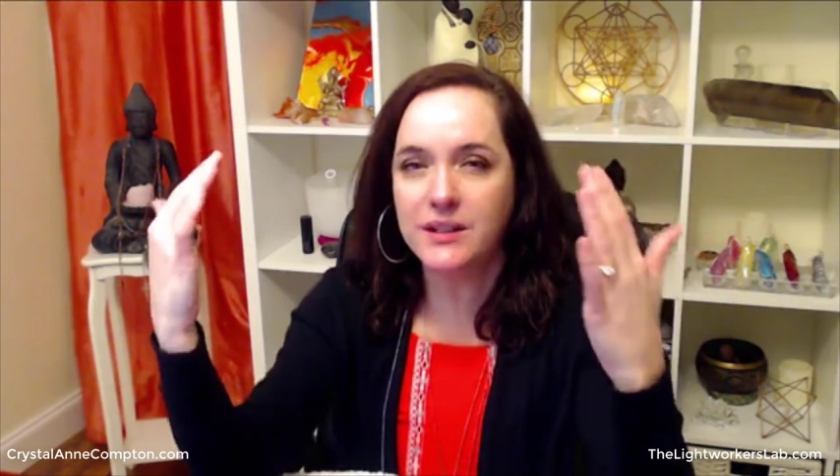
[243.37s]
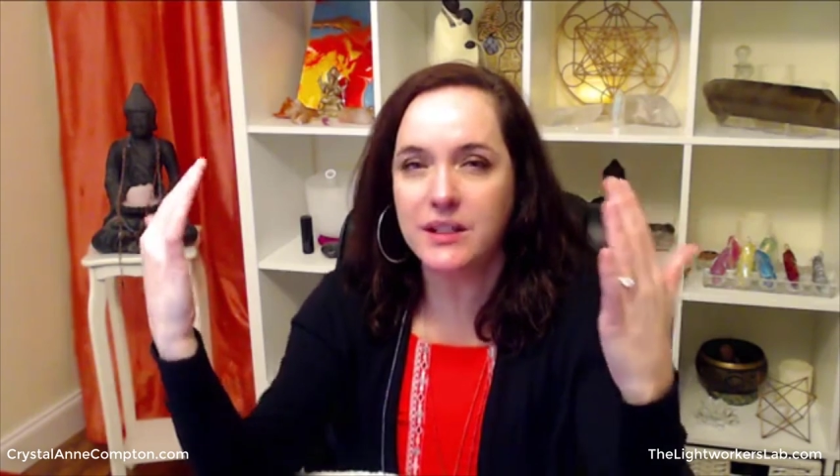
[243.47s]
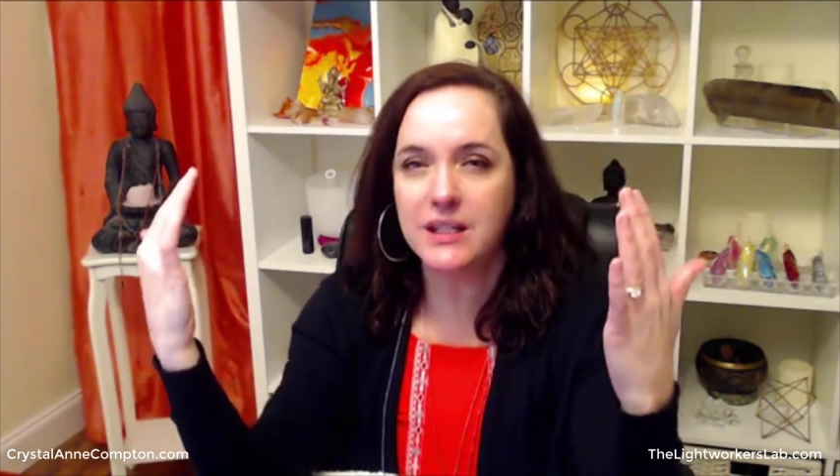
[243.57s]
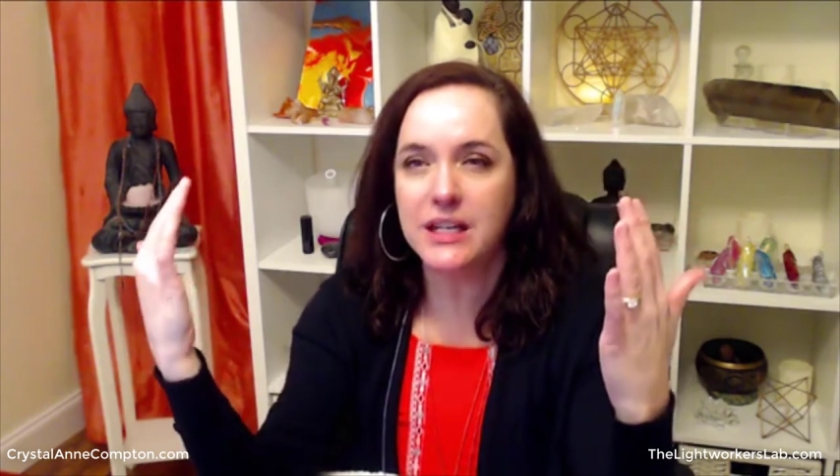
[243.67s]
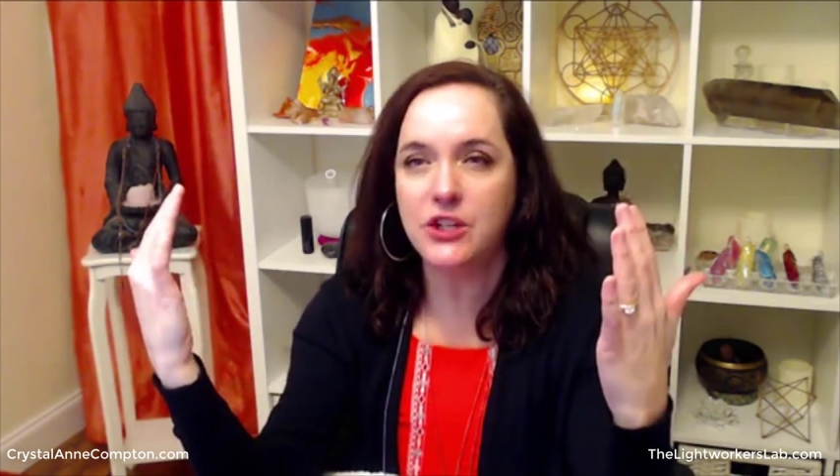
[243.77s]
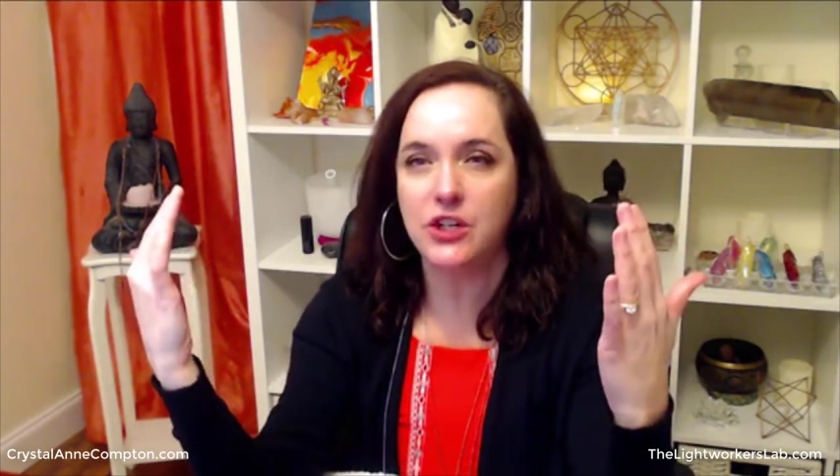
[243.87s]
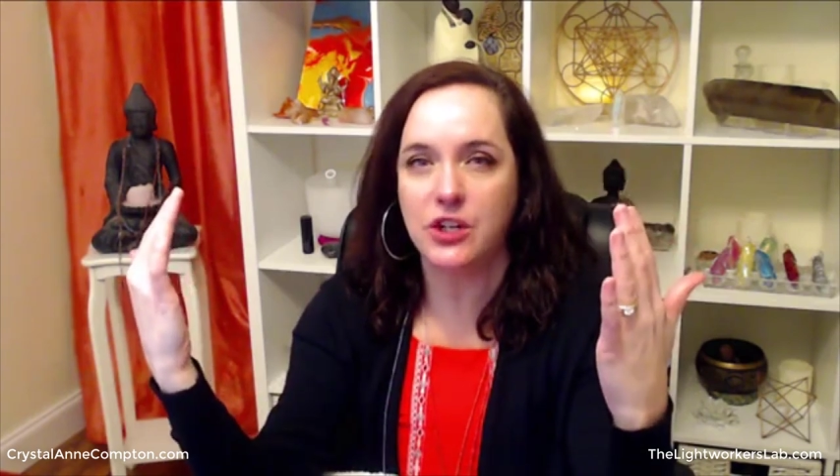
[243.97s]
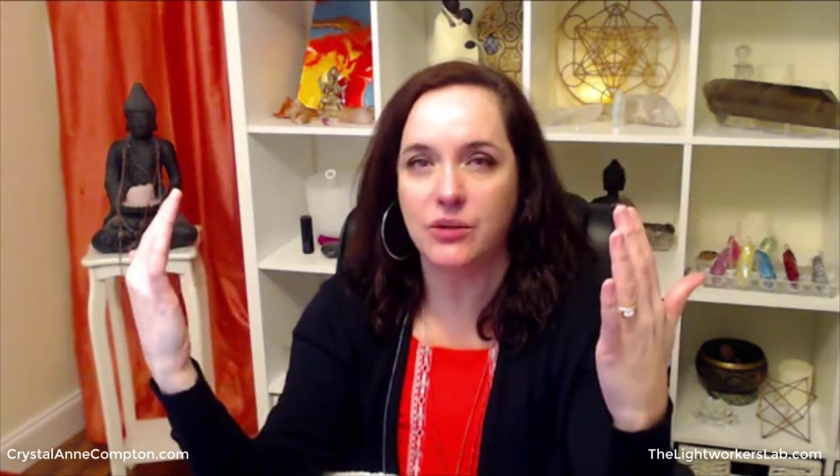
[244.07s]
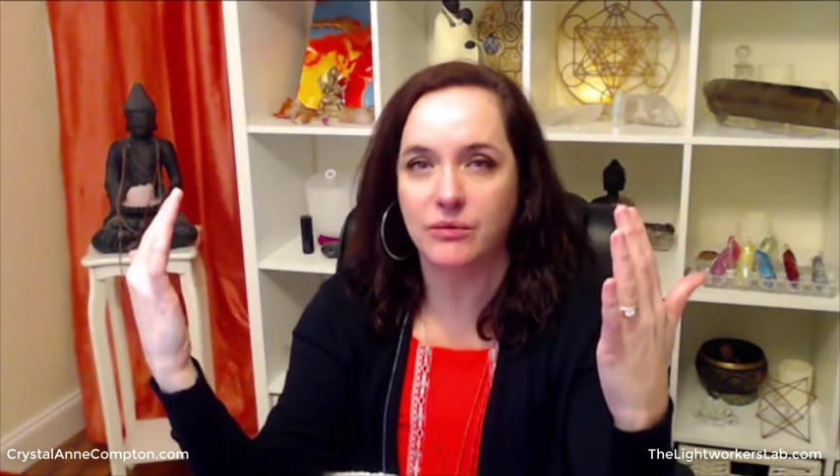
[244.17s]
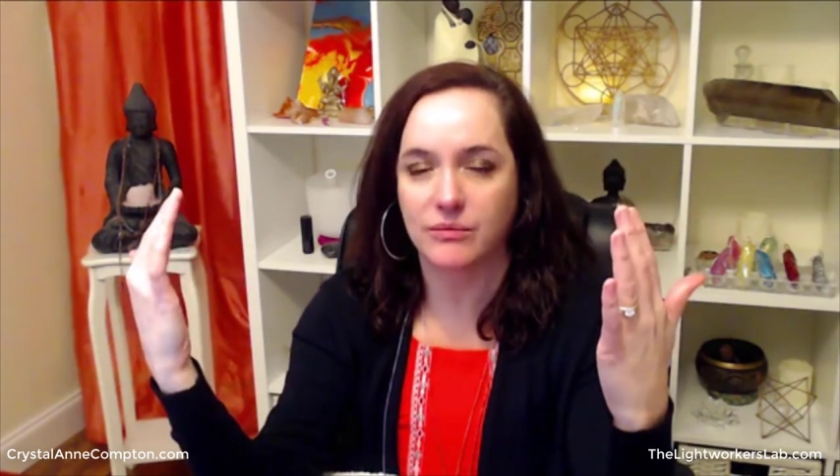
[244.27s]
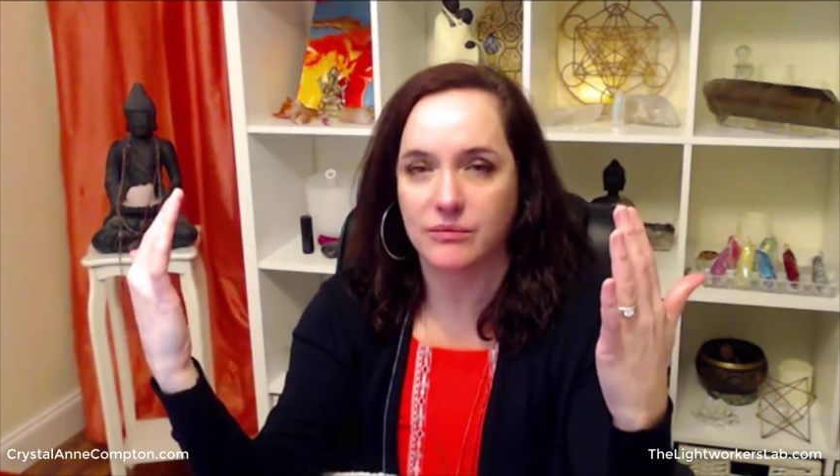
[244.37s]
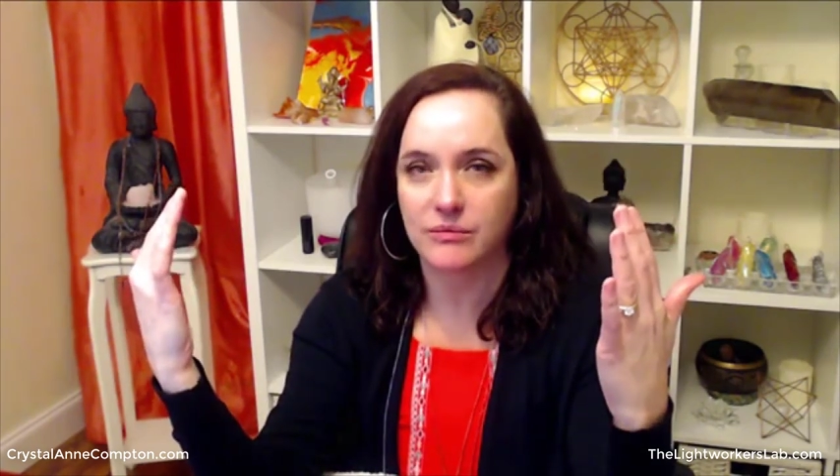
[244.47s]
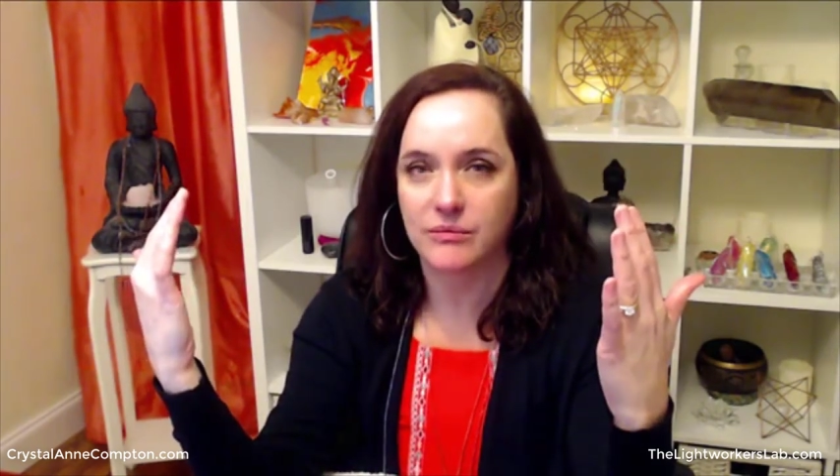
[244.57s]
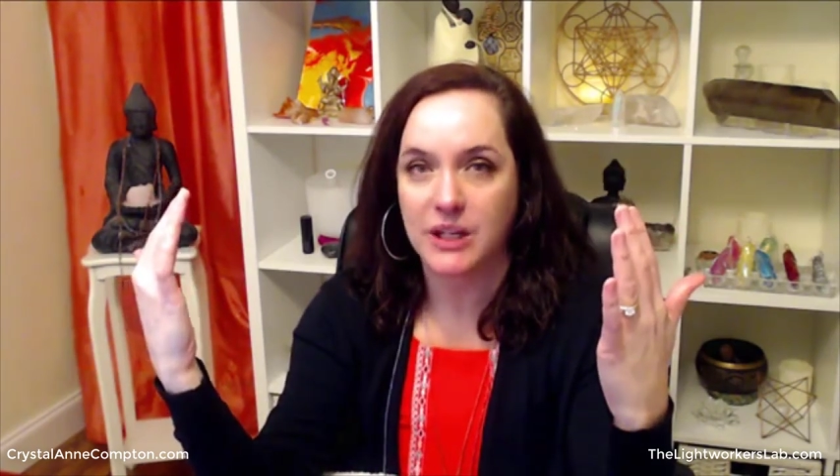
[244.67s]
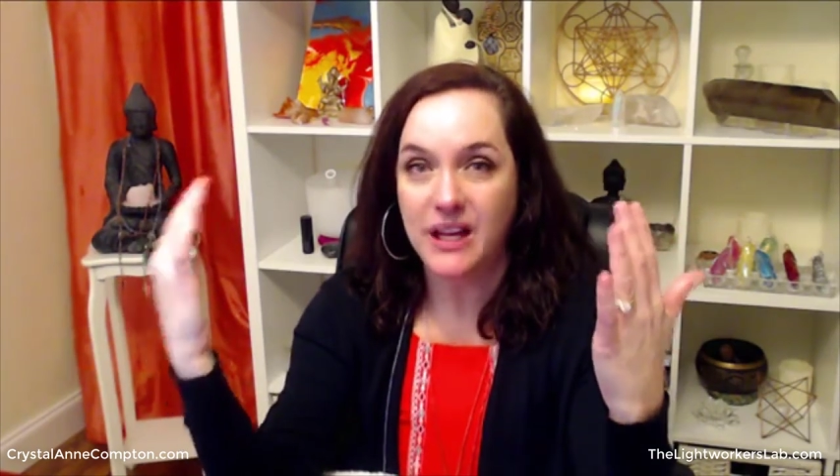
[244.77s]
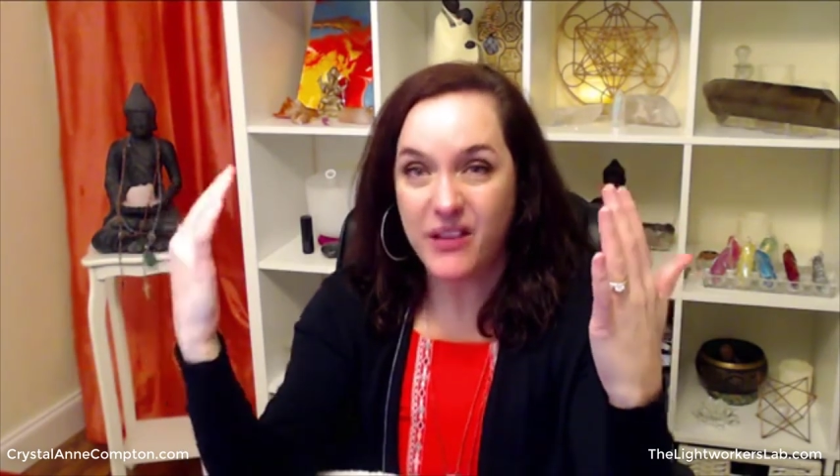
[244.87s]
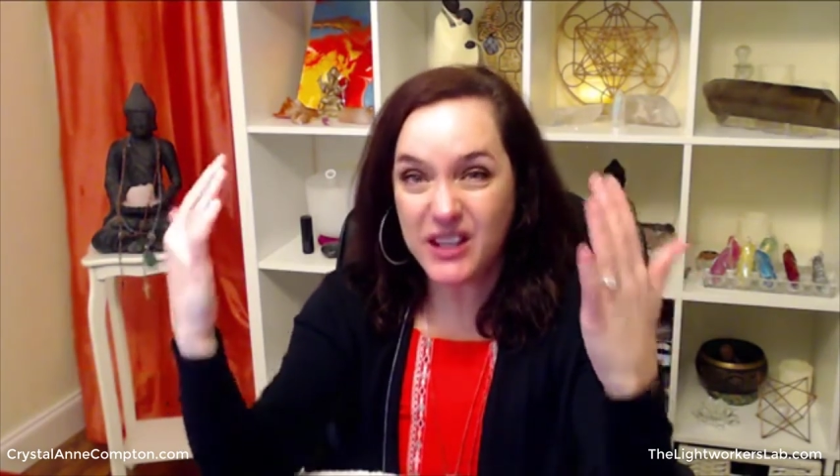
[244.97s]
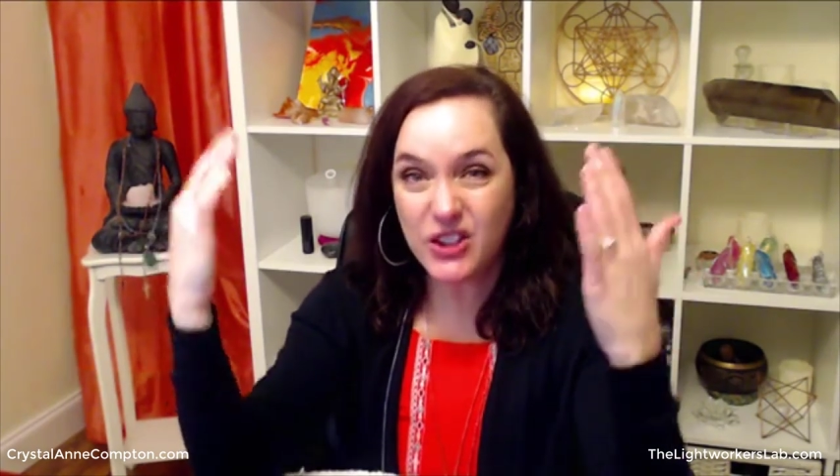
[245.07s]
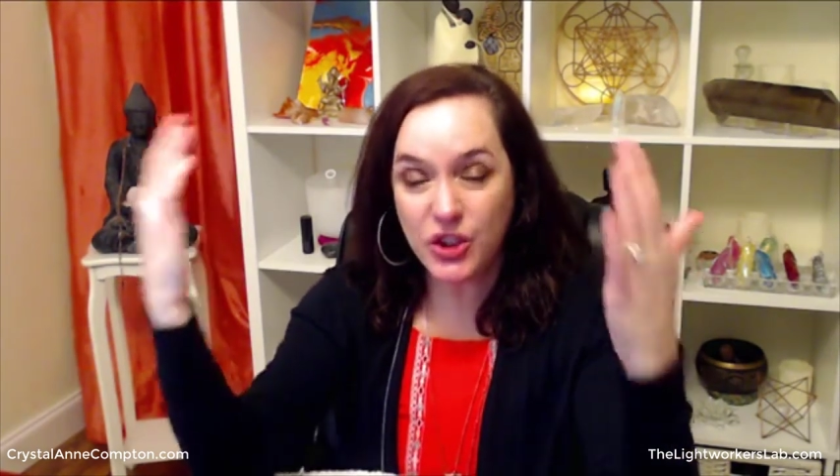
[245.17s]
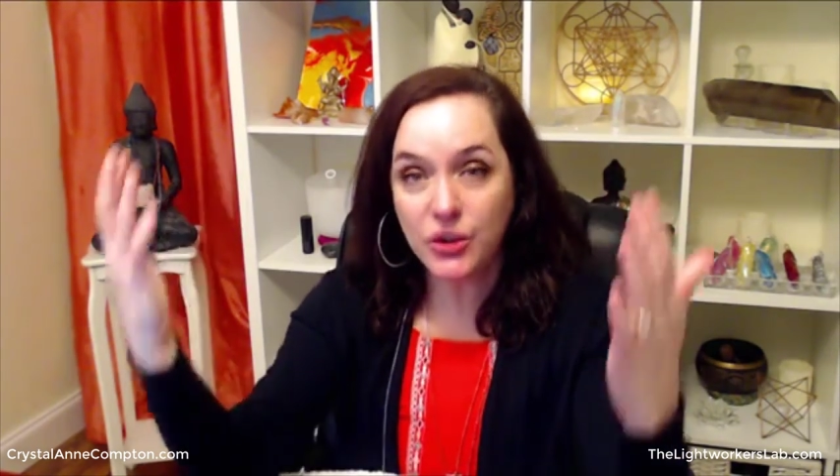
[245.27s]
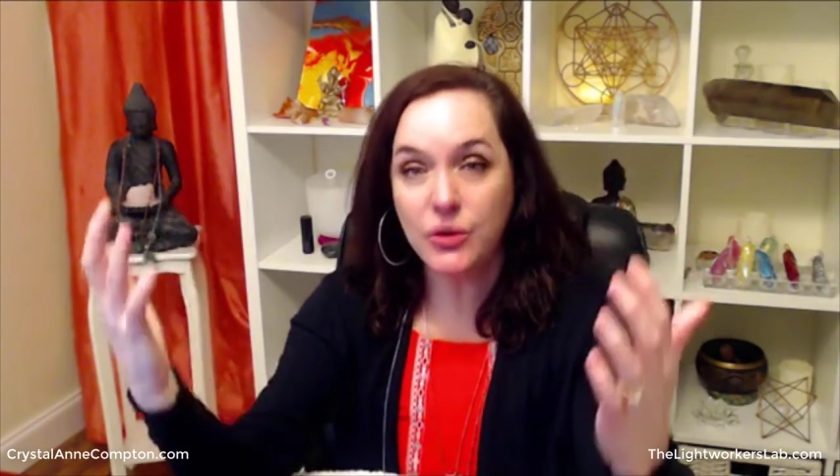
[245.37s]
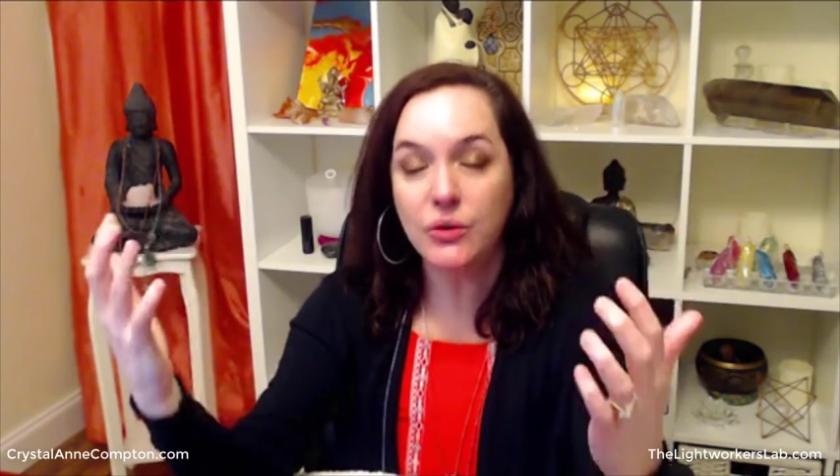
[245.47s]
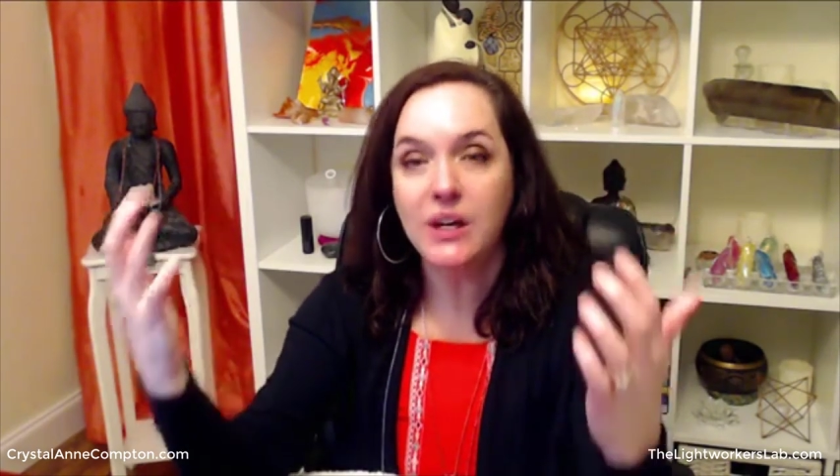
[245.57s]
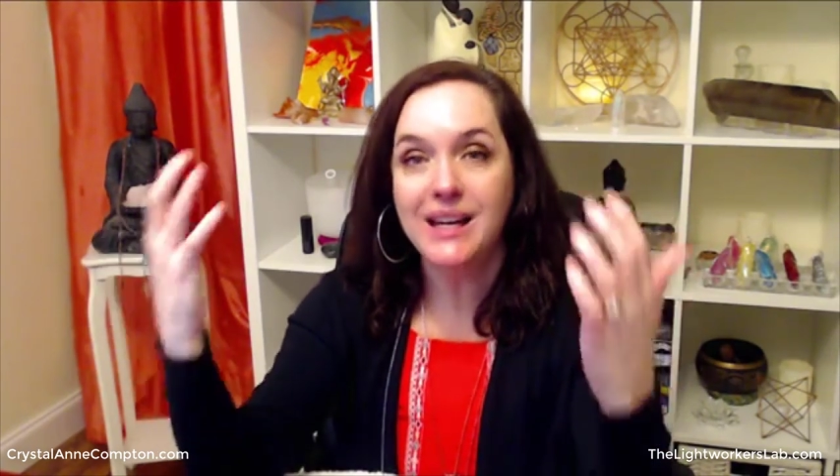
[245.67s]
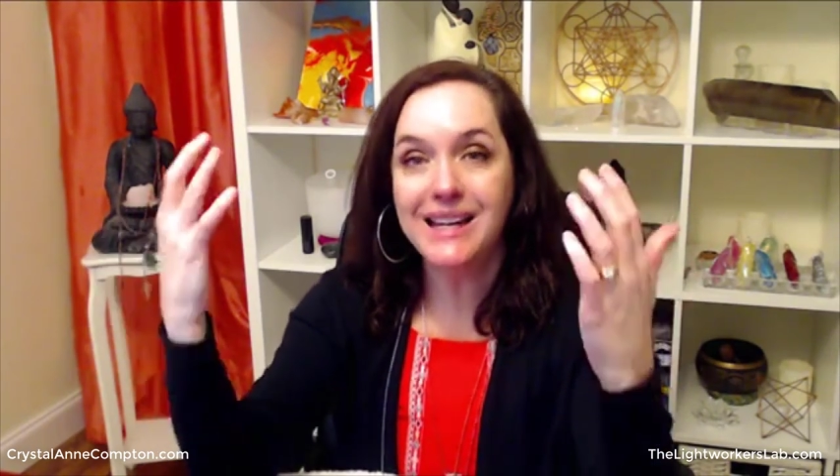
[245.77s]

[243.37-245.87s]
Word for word: What's it teaching you? This too